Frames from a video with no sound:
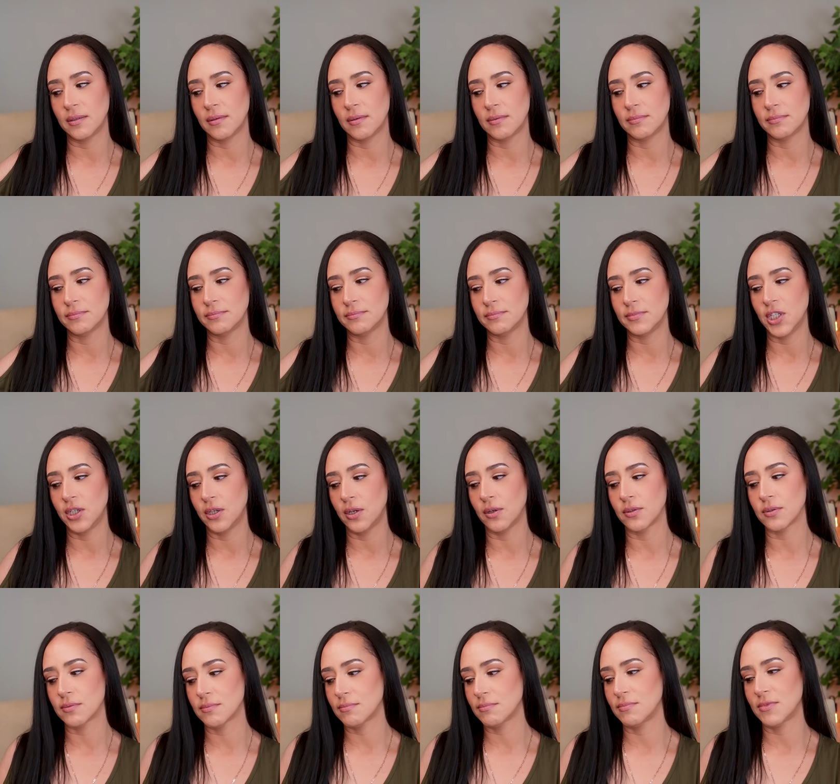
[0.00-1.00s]
And
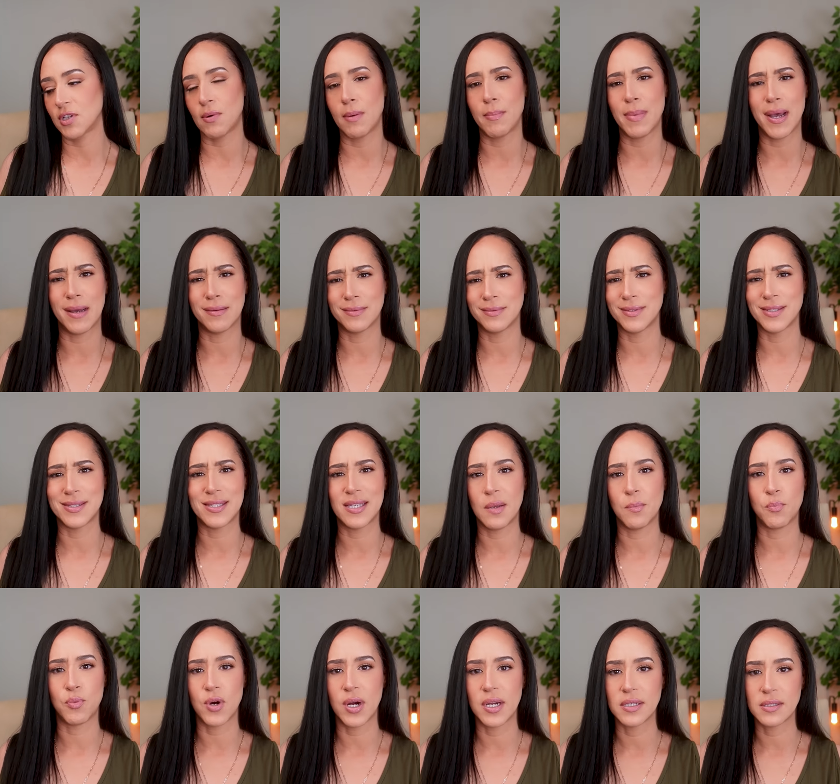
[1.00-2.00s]
you know, they're
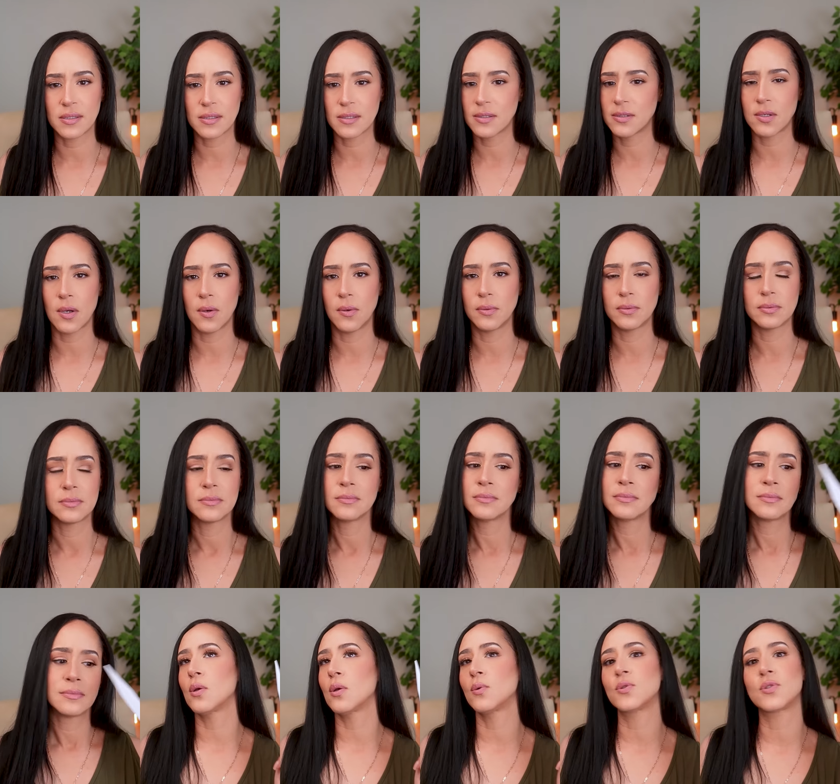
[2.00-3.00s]
about the same price.
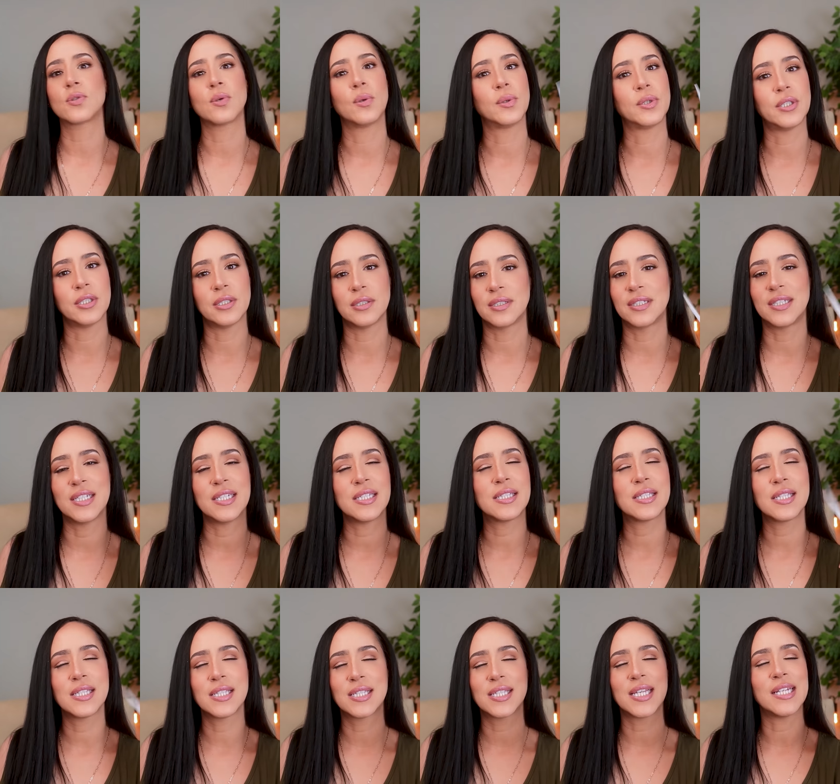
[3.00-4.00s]
So, so, so
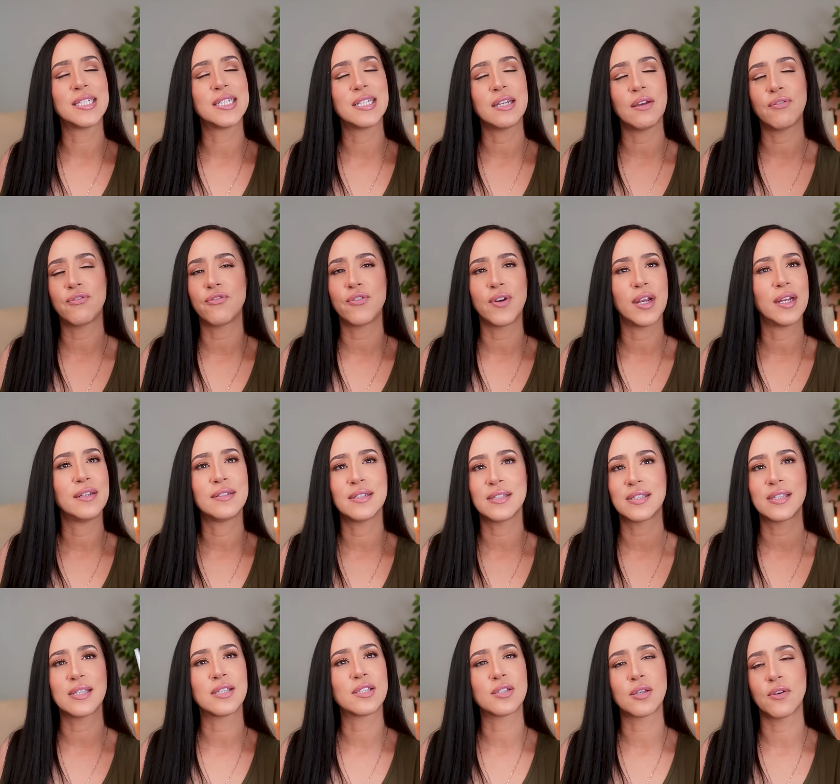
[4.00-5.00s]
good. This is
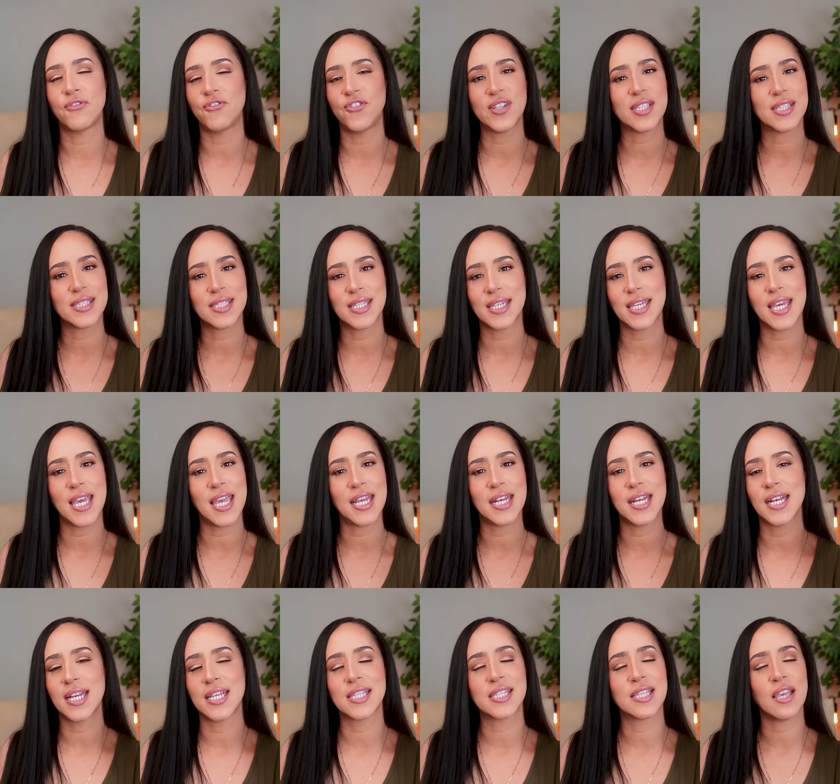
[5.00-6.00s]
different, this is
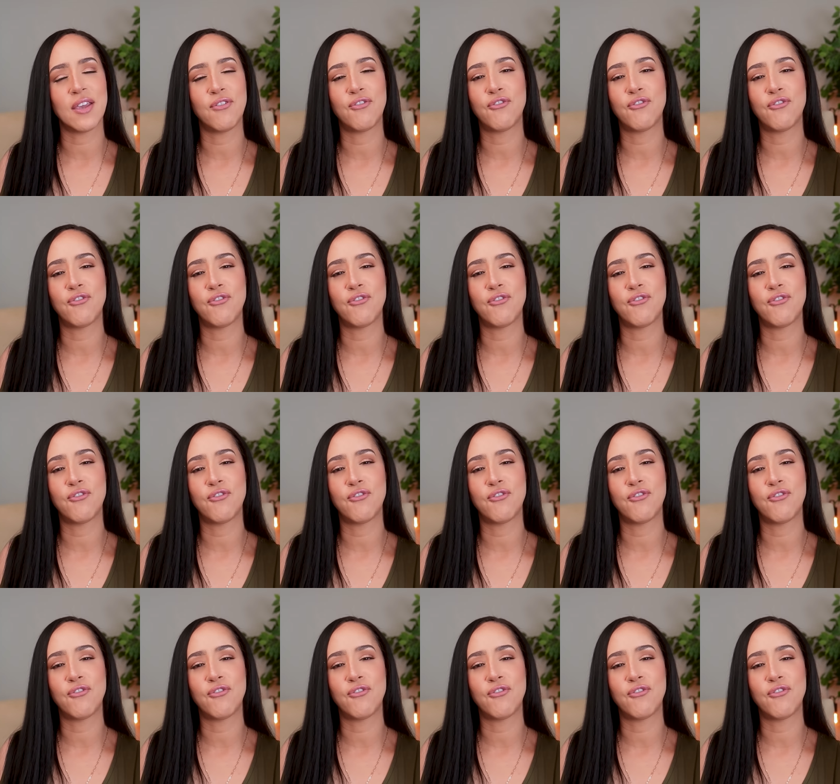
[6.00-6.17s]
sophisticated.